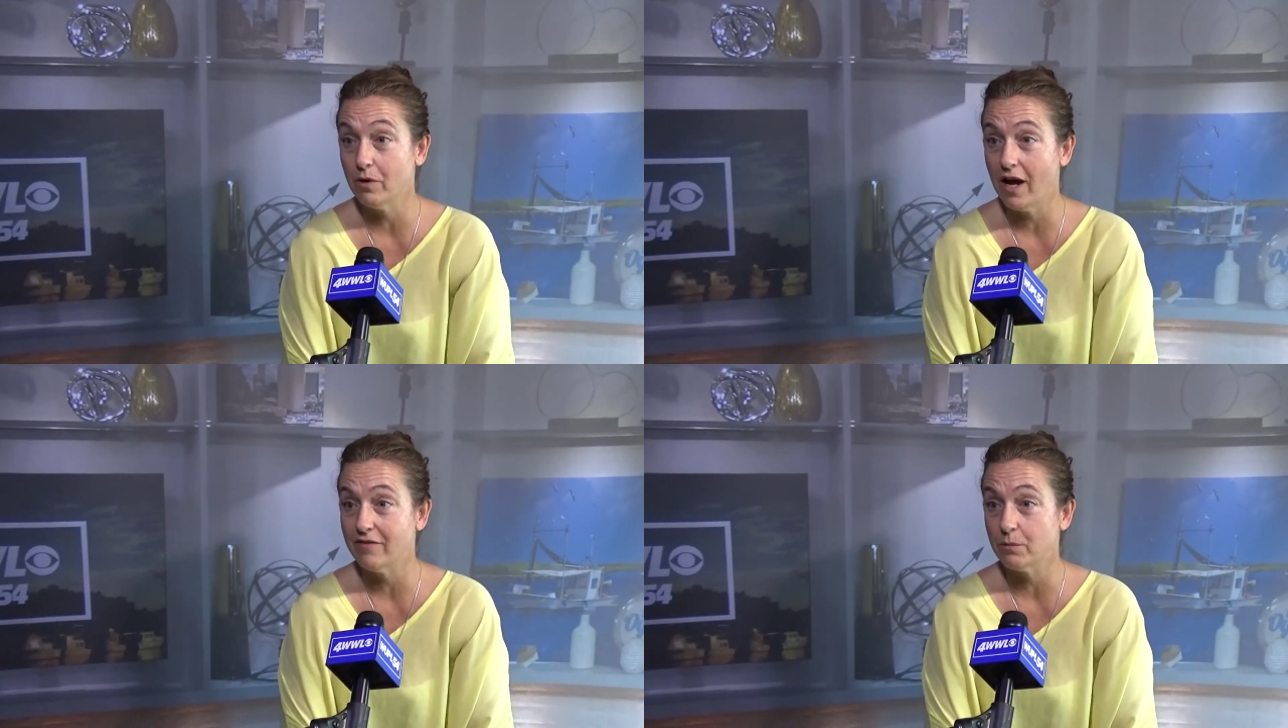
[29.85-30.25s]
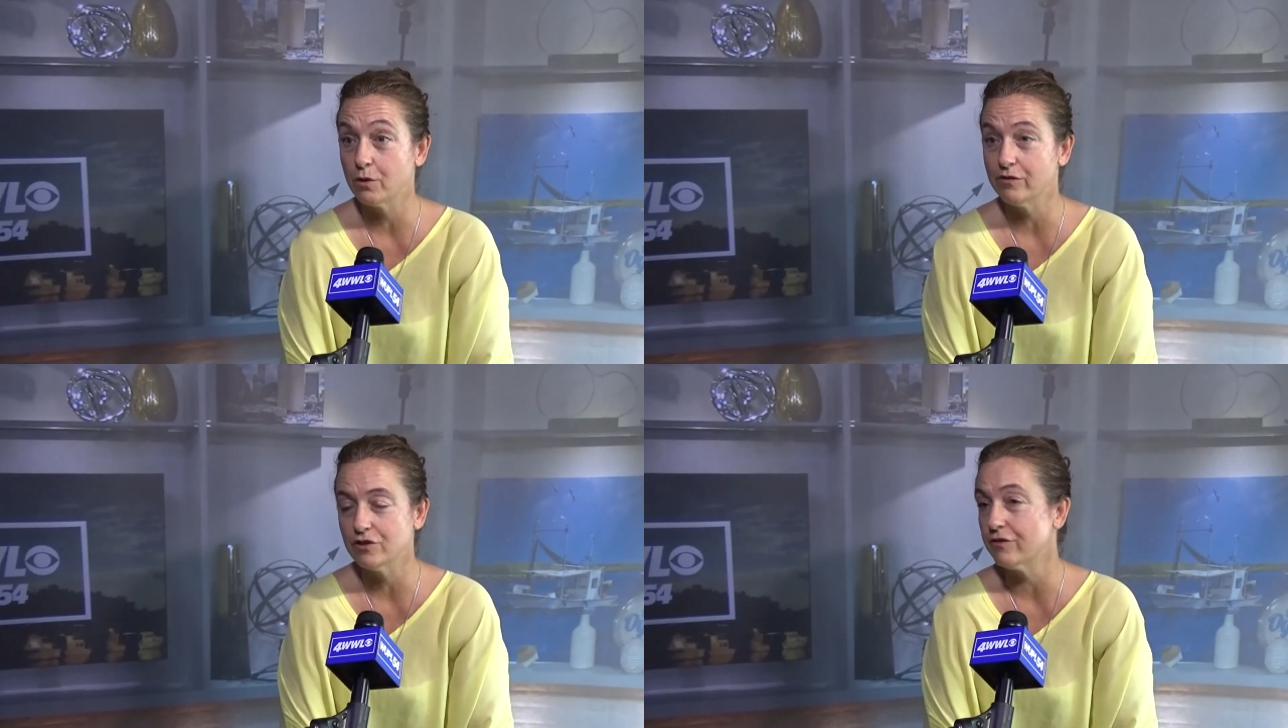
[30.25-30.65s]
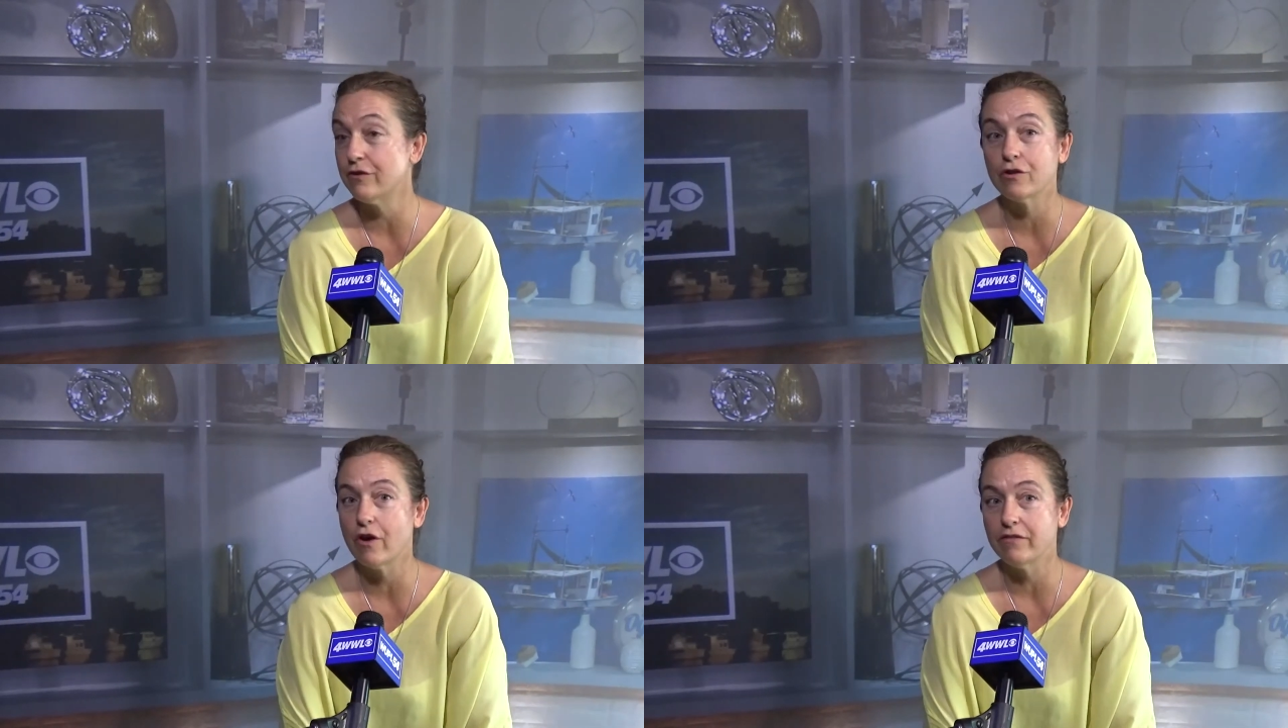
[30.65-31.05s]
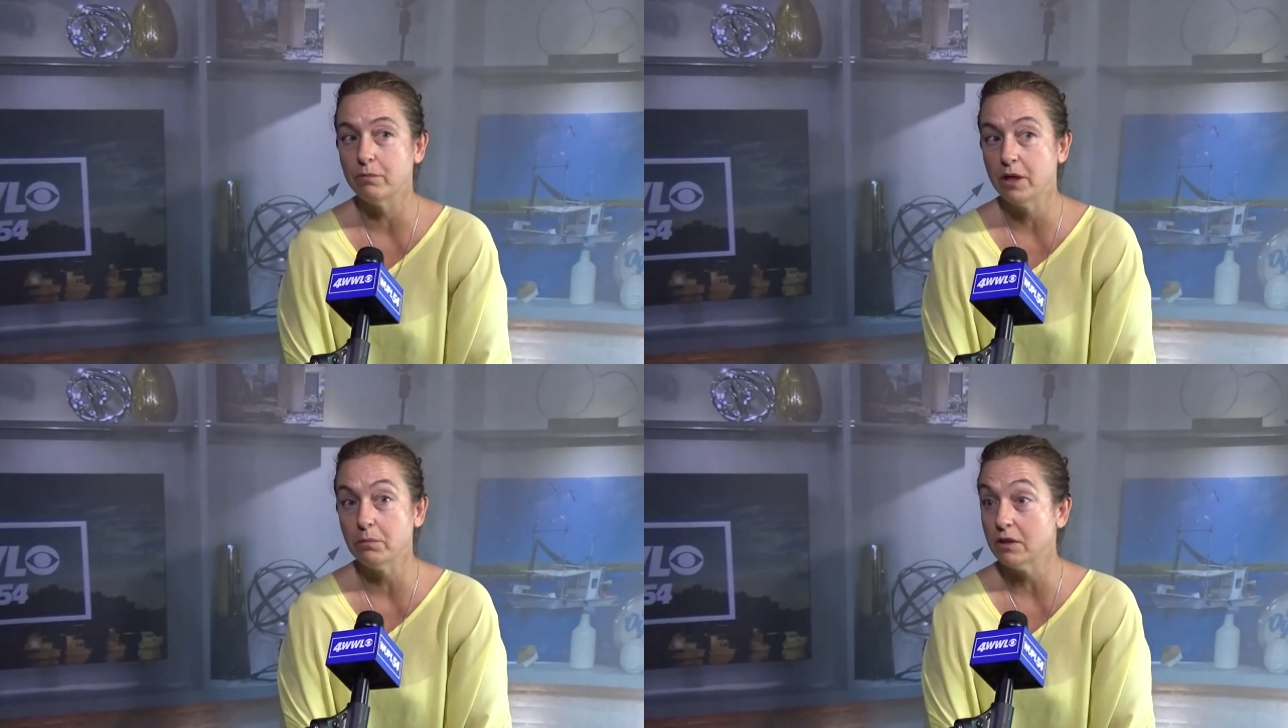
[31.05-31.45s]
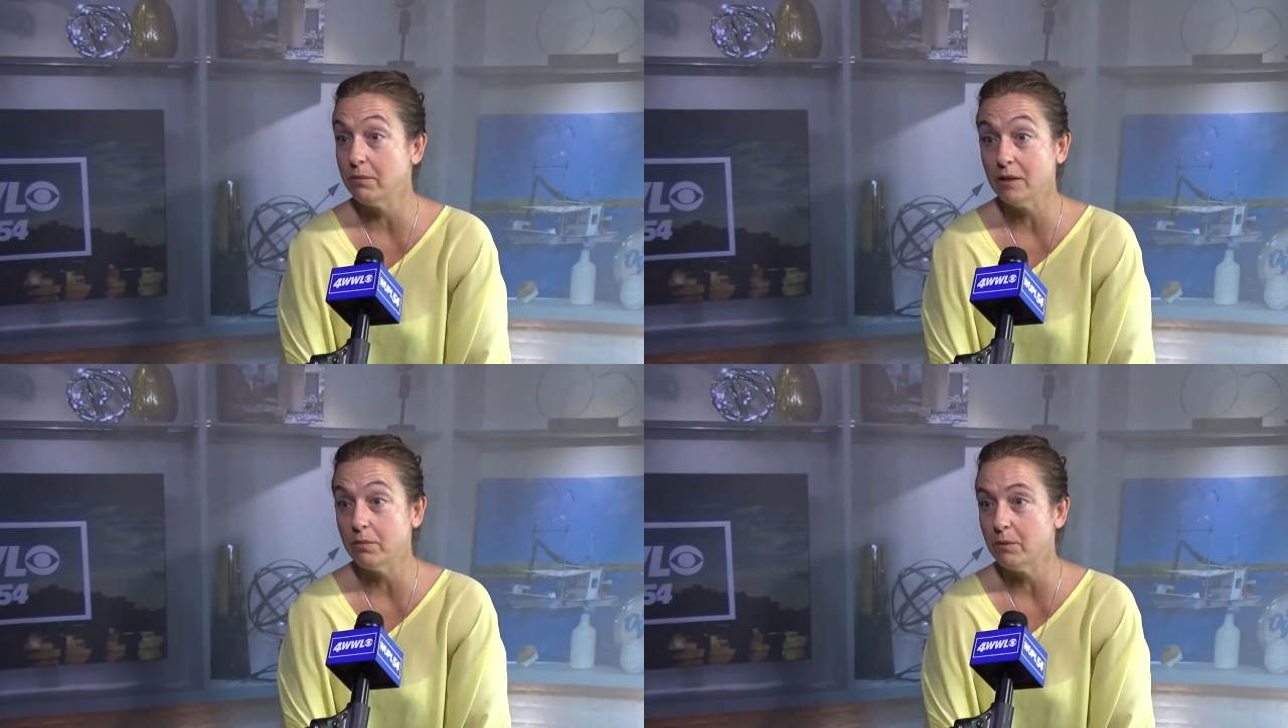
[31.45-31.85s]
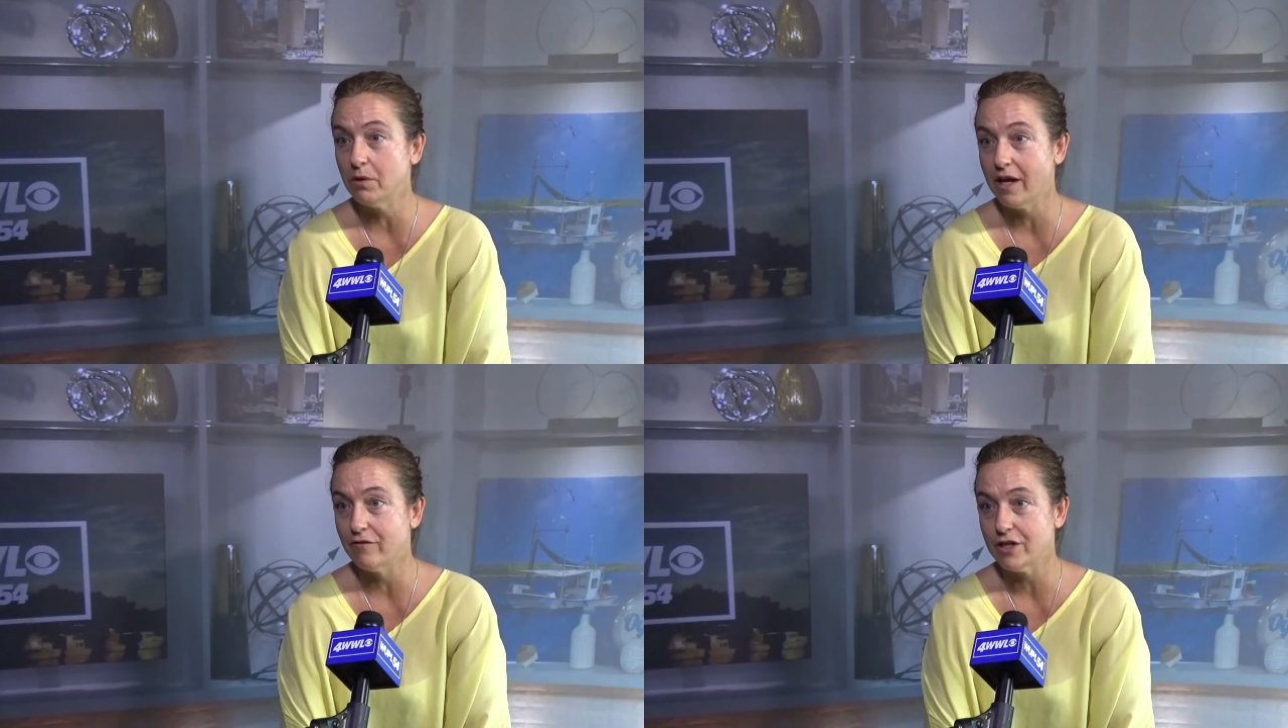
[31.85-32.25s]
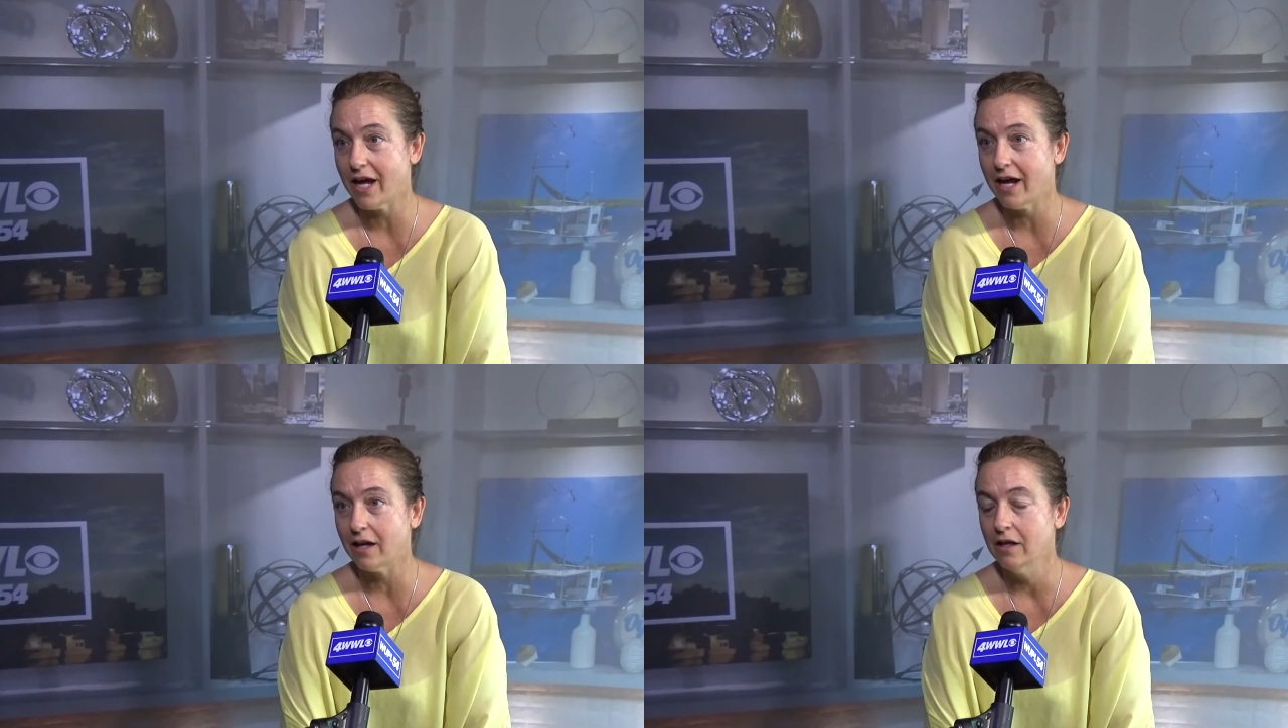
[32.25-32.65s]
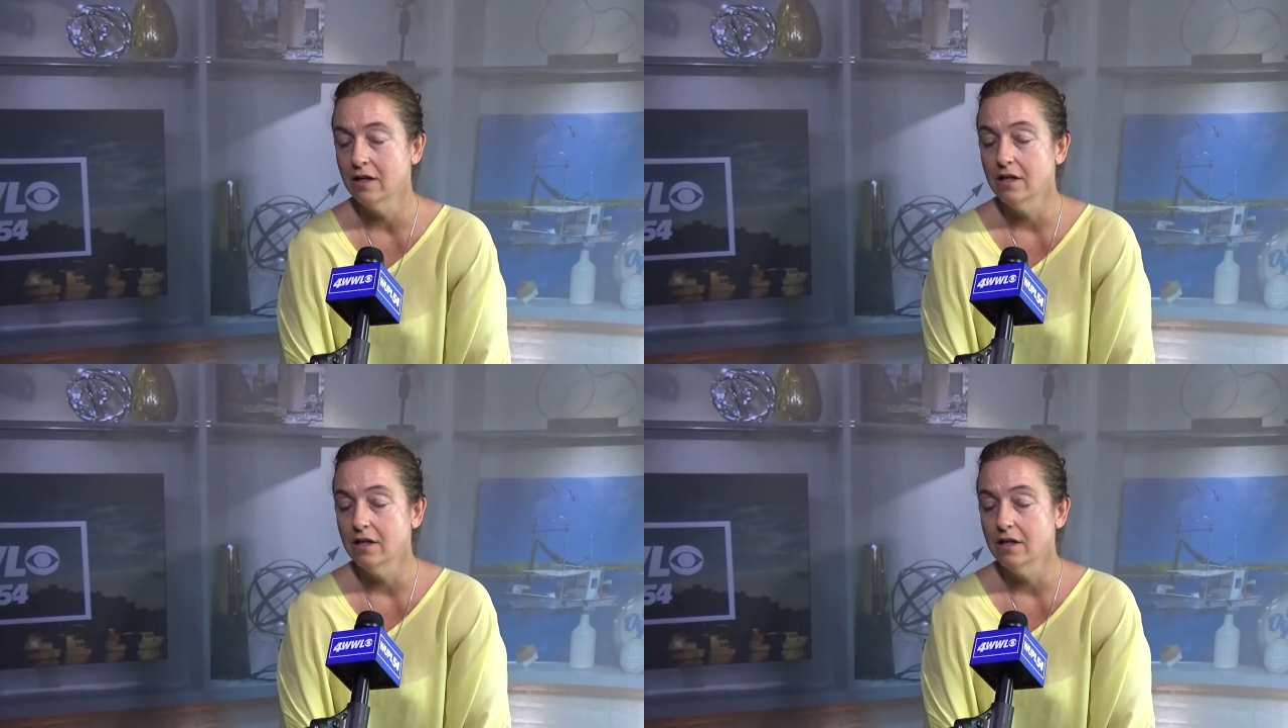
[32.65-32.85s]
I have the privilege of photographing people and meeting people every day,